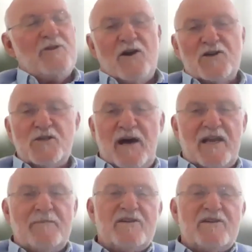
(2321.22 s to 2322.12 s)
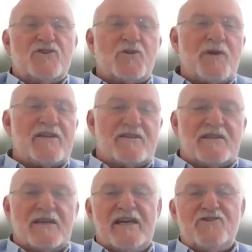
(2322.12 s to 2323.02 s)
talks about them as tricks
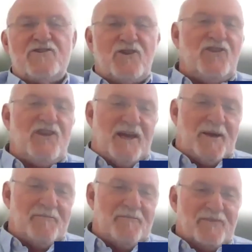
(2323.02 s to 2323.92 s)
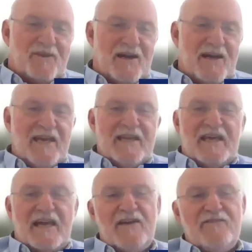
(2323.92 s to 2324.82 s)
to get you to think, right?
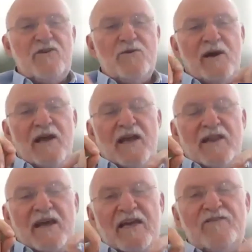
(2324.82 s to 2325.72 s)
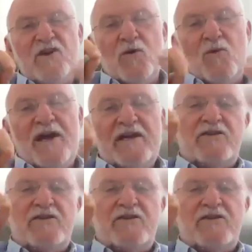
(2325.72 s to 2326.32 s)
They give you a way